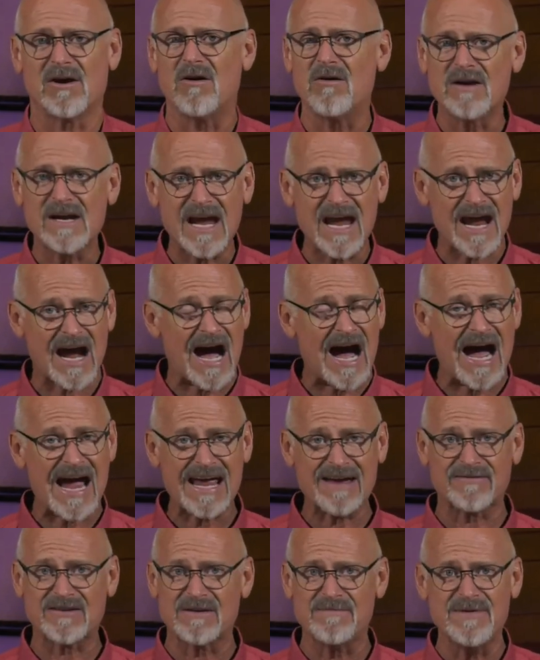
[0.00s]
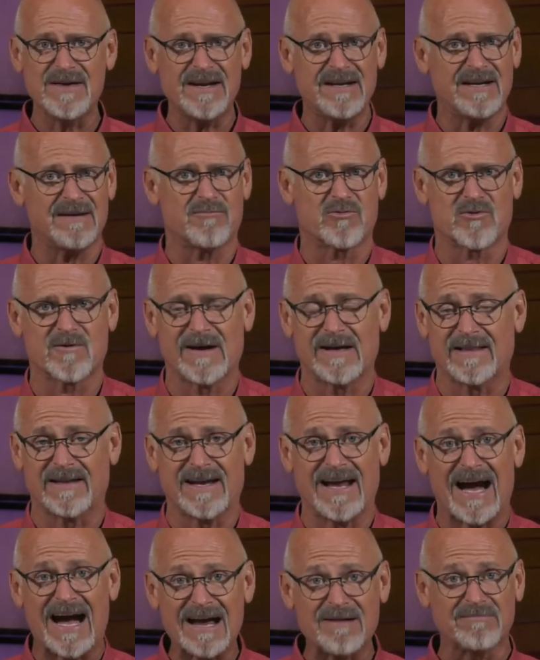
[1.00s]
Okay, I have committed
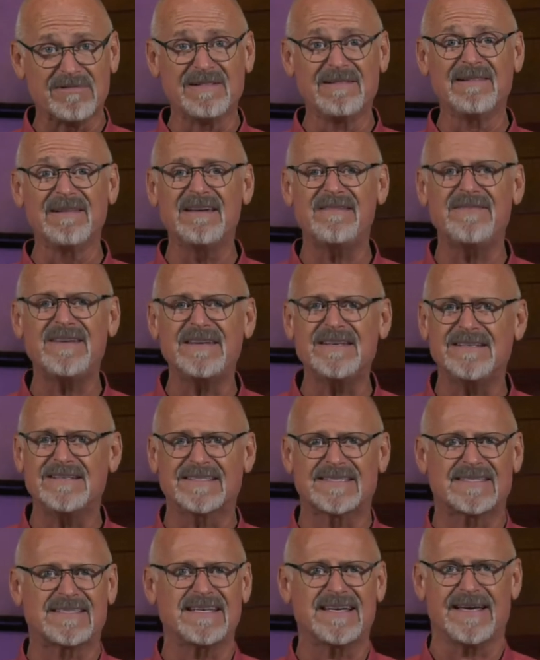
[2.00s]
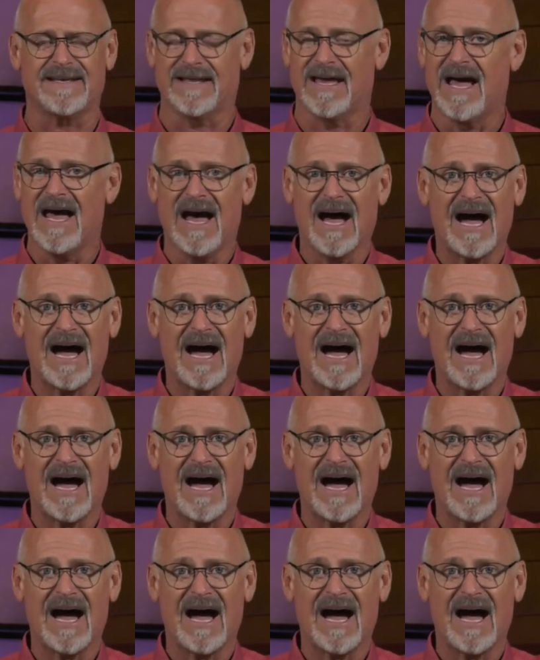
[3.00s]
immorality. I am living in sin.